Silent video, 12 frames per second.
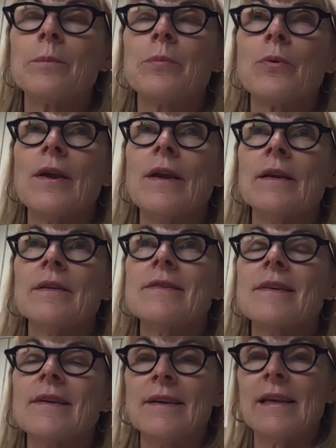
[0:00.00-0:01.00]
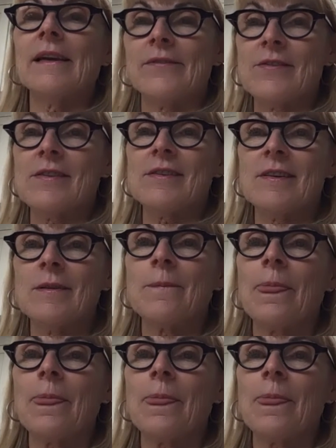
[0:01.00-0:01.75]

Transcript: brings gifts.